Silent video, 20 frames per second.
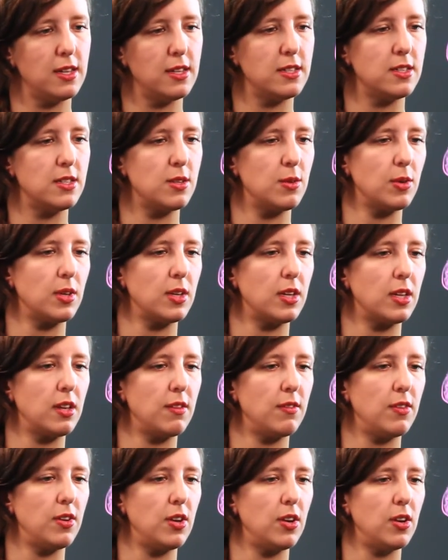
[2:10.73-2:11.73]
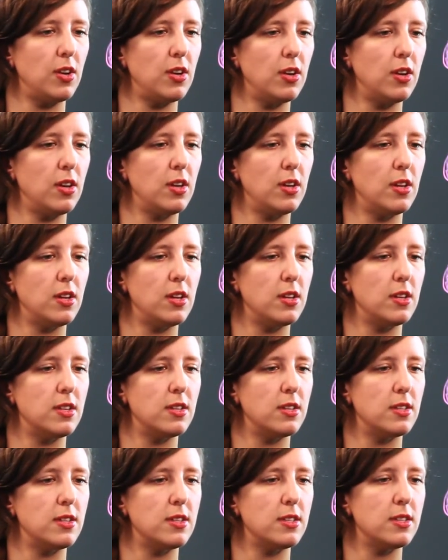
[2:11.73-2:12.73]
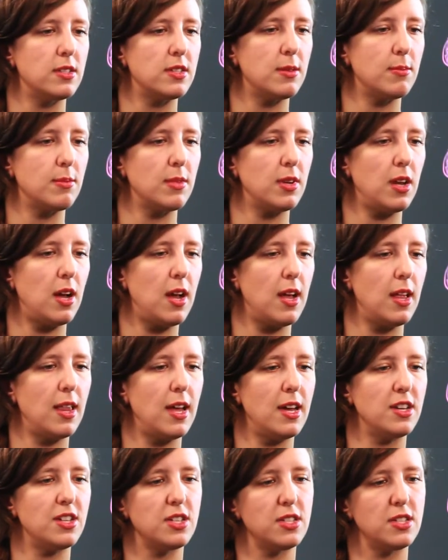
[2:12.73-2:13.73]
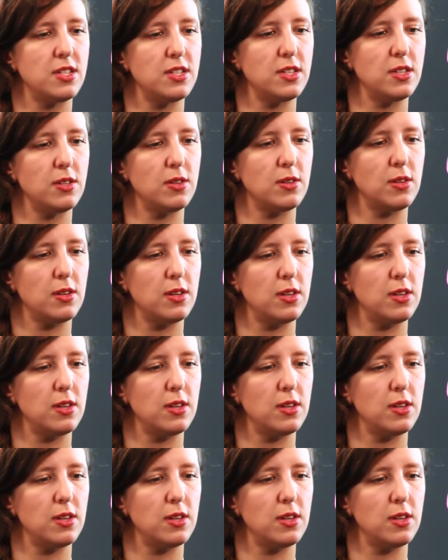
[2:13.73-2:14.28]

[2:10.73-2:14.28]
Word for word: so we're going to give her some little eyelashes too.